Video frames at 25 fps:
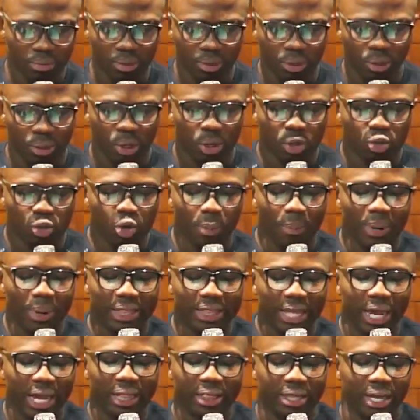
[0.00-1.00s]
To be
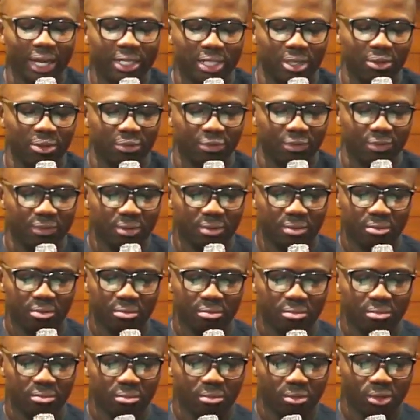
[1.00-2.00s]
tentative,
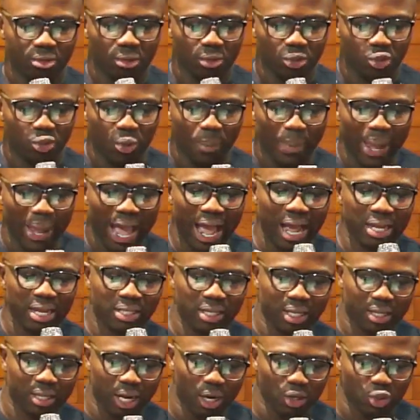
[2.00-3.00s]
to be
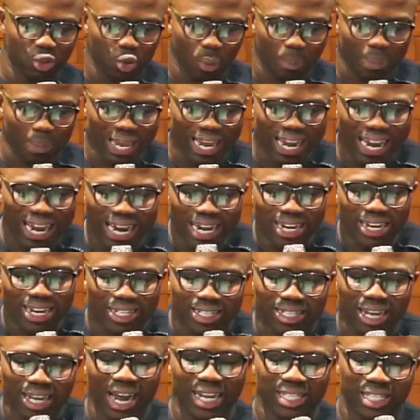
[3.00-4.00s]
hesitant, to be
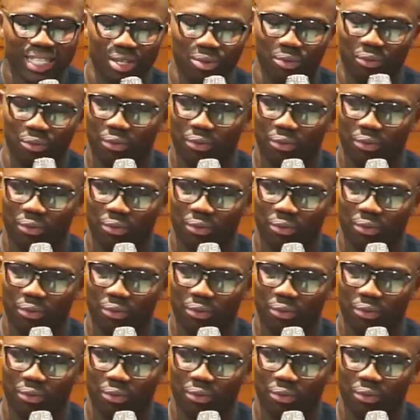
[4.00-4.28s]
indecisive,